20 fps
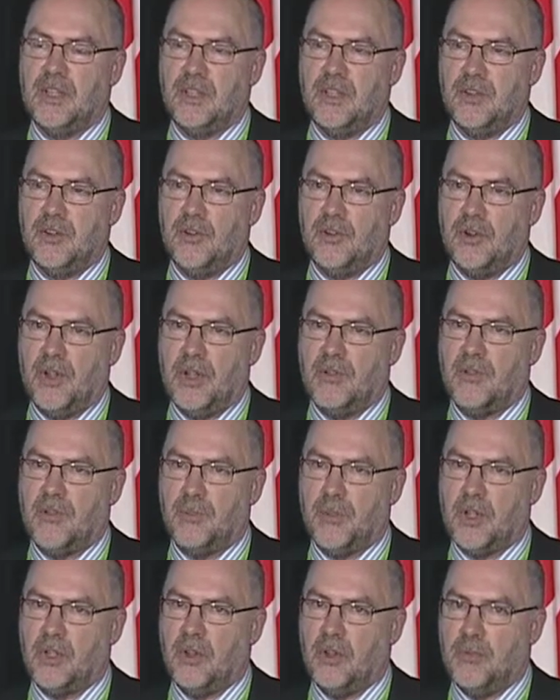they're derived
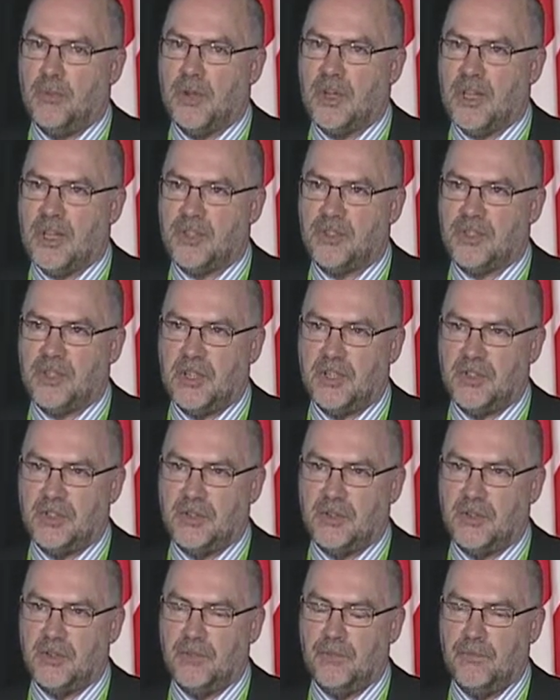from a common
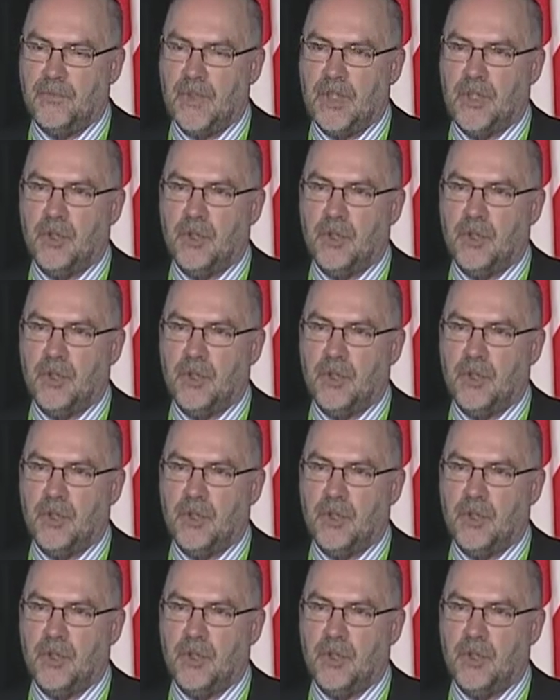ancestor